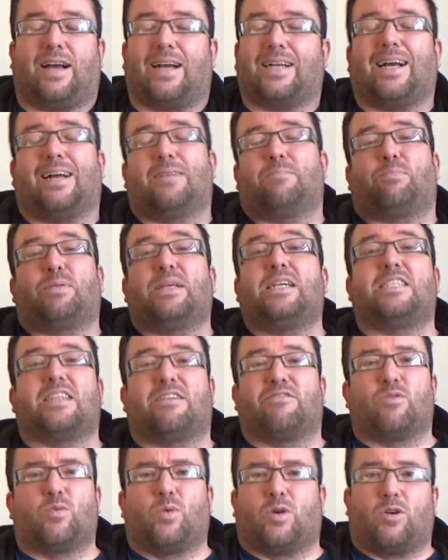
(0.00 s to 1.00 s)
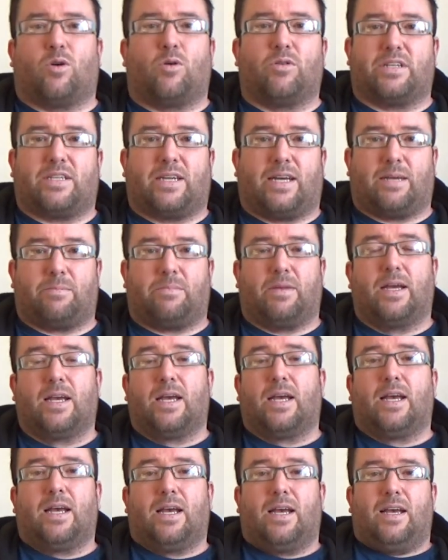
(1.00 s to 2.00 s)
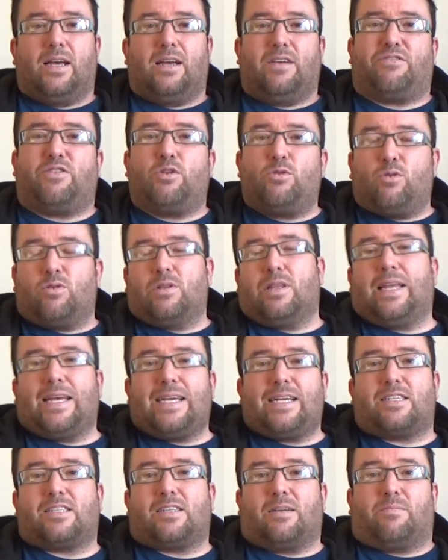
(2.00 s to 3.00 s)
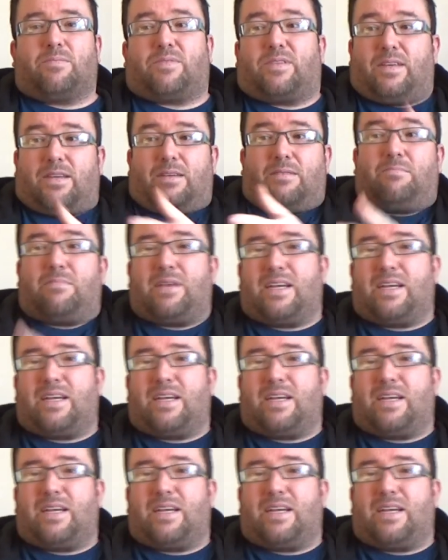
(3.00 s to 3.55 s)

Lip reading: I can't please everyone all the time. If you don't like something,